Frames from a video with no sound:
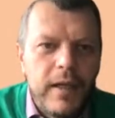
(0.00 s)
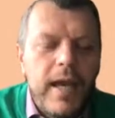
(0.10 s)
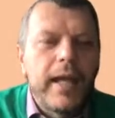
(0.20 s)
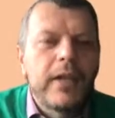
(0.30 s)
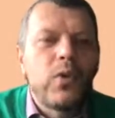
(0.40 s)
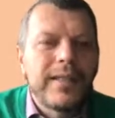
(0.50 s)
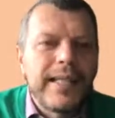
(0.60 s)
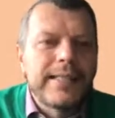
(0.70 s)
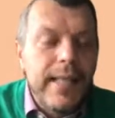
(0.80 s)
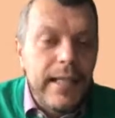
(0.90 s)
and to
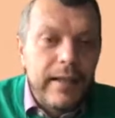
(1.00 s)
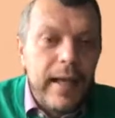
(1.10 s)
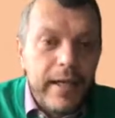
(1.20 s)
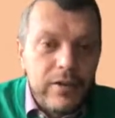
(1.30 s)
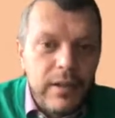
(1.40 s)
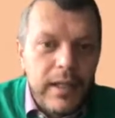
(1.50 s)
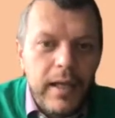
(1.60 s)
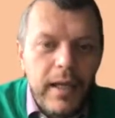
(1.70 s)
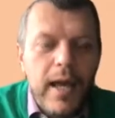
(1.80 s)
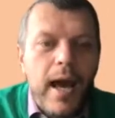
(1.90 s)
understand
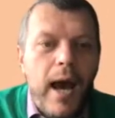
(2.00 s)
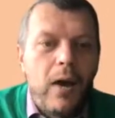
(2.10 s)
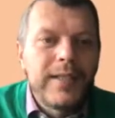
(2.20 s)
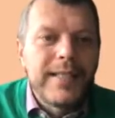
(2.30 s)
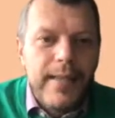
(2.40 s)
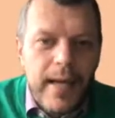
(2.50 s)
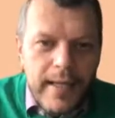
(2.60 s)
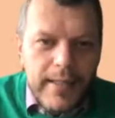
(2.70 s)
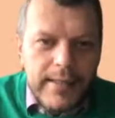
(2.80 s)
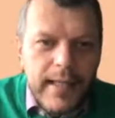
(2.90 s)
actually how the
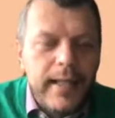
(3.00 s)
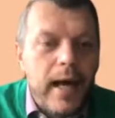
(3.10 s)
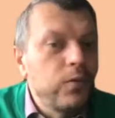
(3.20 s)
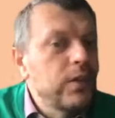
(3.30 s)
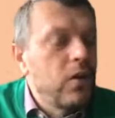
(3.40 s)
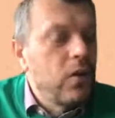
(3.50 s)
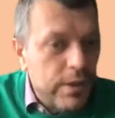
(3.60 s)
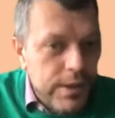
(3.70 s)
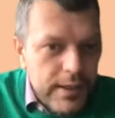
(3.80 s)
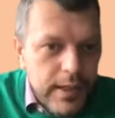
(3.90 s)
science and how the
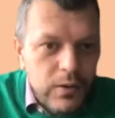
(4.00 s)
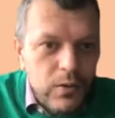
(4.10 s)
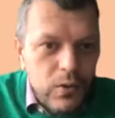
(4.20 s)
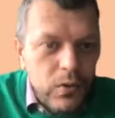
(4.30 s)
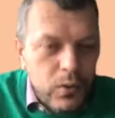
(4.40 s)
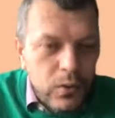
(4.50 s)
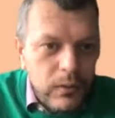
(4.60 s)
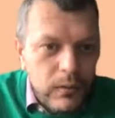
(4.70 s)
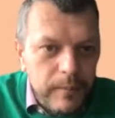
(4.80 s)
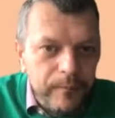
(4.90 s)
courses that you do
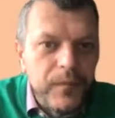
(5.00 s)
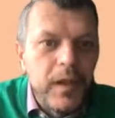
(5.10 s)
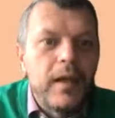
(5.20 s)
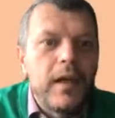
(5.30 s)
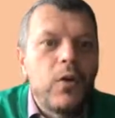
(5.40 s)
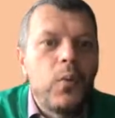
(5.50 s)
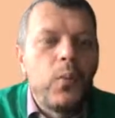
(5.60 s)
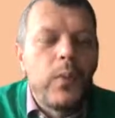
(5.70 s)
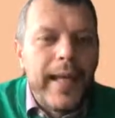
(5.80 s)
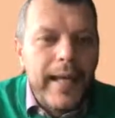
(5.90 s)

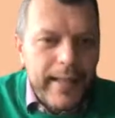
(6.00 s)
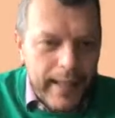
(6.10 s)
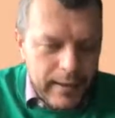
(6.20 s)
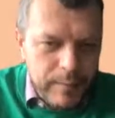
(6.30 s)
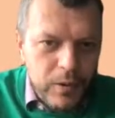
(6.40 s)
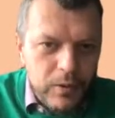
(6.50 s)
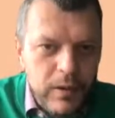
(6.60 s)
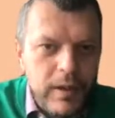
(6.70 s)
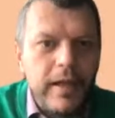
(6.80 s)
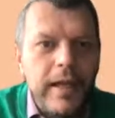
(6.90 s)
can help you
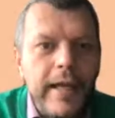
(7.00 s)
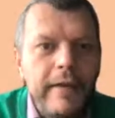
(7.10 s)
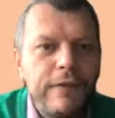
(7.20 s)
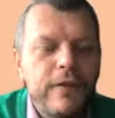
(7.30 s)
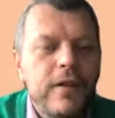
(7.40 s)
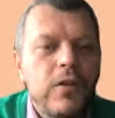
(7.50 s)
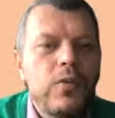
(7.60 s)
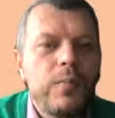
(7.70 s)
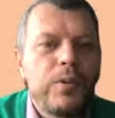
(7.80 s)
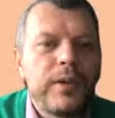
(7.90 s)
if
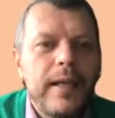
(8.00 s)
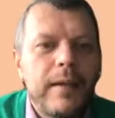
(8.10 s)
you put them